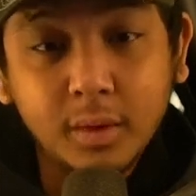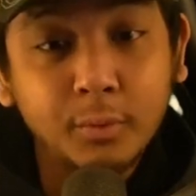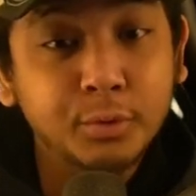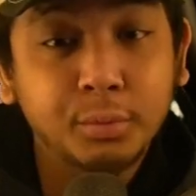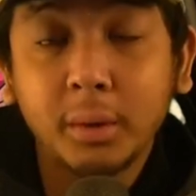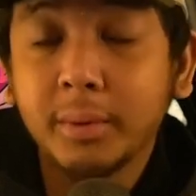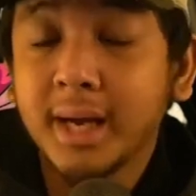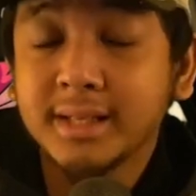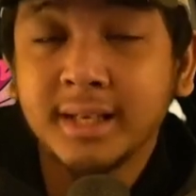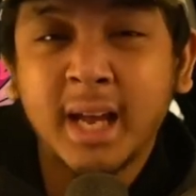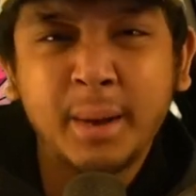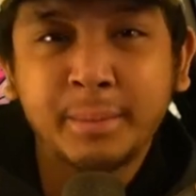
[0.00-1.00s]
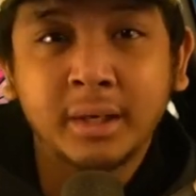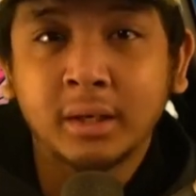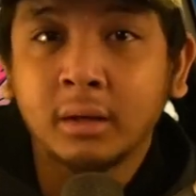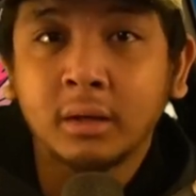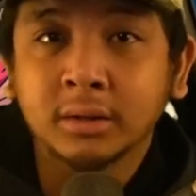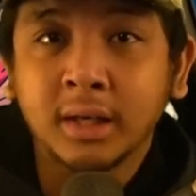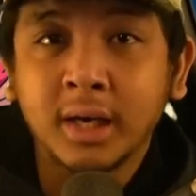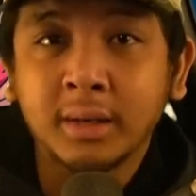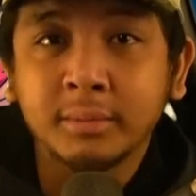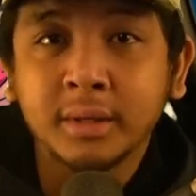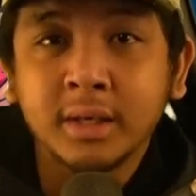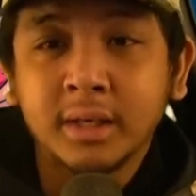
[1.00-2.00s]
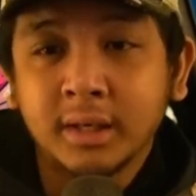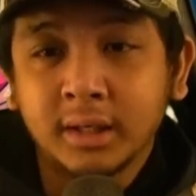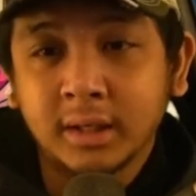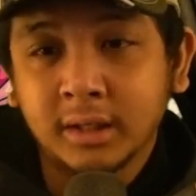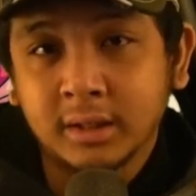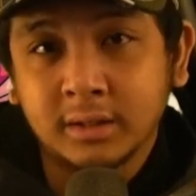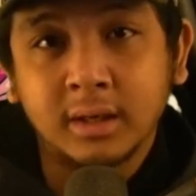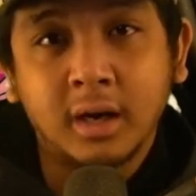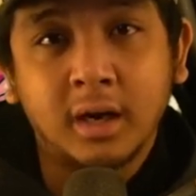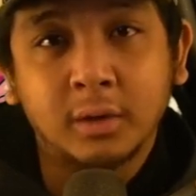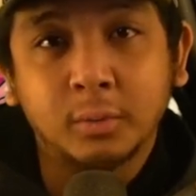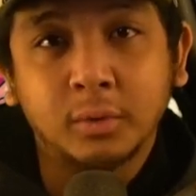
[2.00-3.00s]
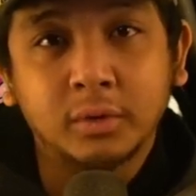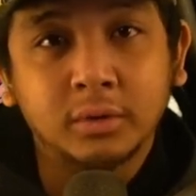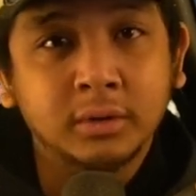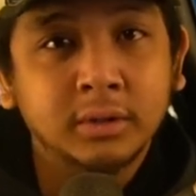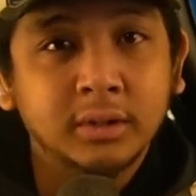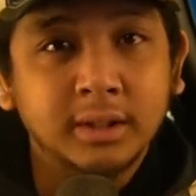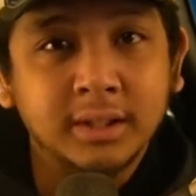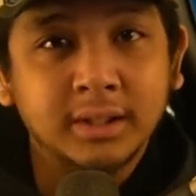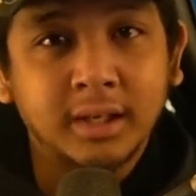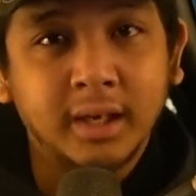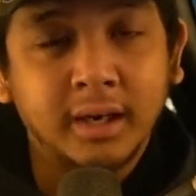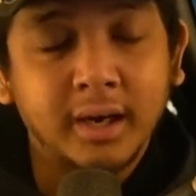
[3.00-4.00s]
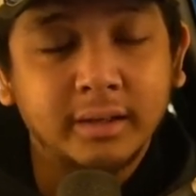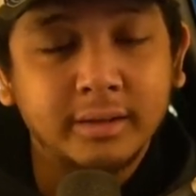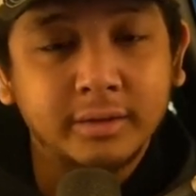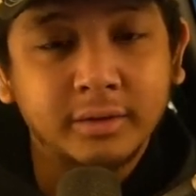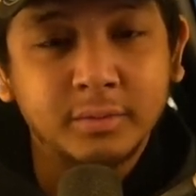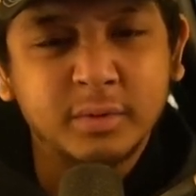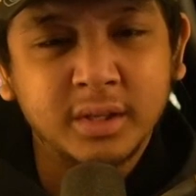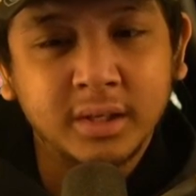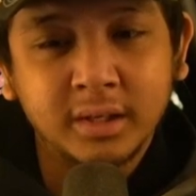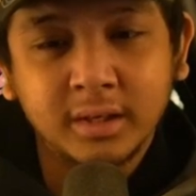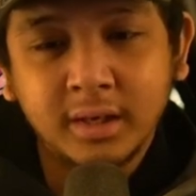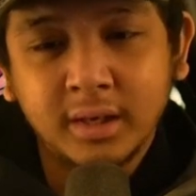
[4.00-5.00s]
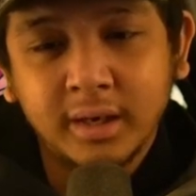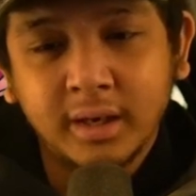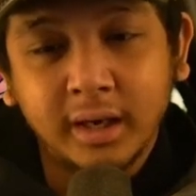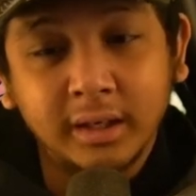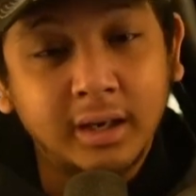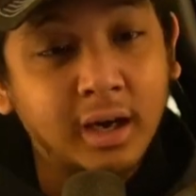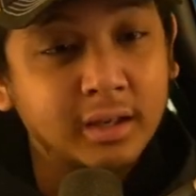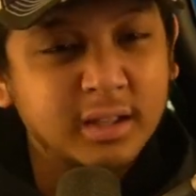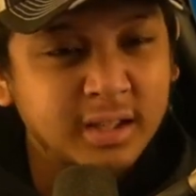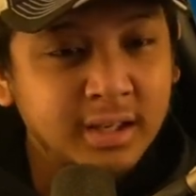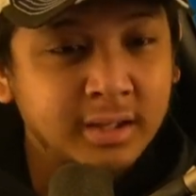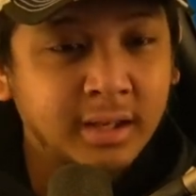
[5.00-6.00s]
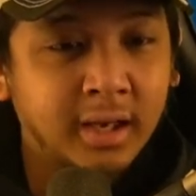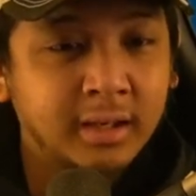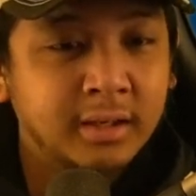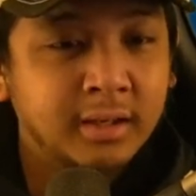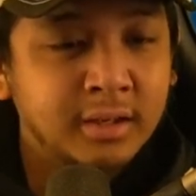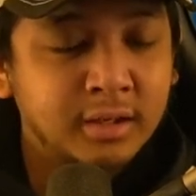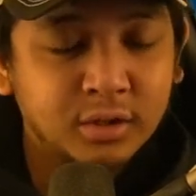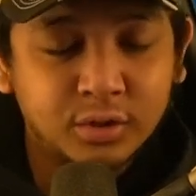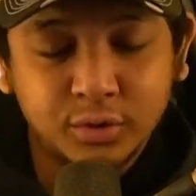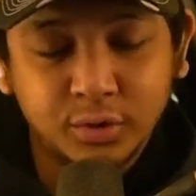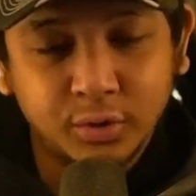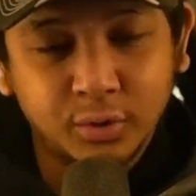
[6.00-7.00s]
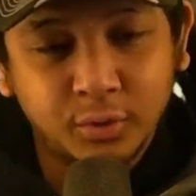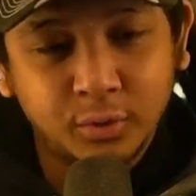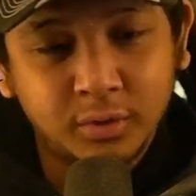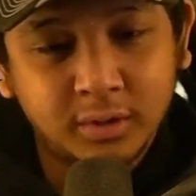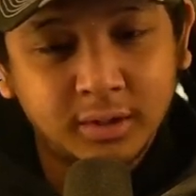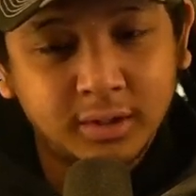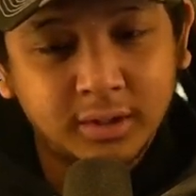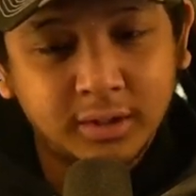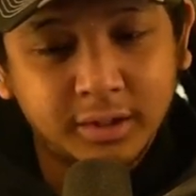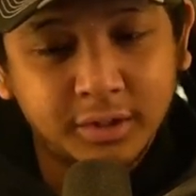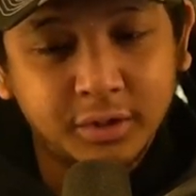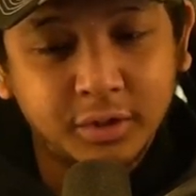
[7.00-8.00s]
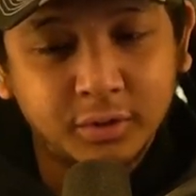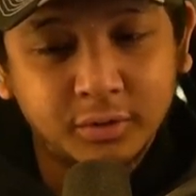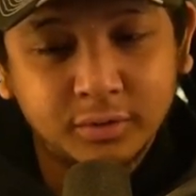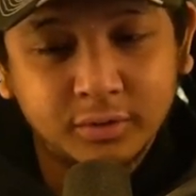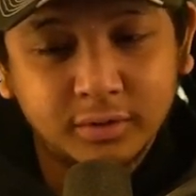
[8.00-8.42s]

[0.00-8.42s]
which probably hasn't happened in a long time in this god world in Sky Island, you know what I'm saying? And God has seen that, so, you know,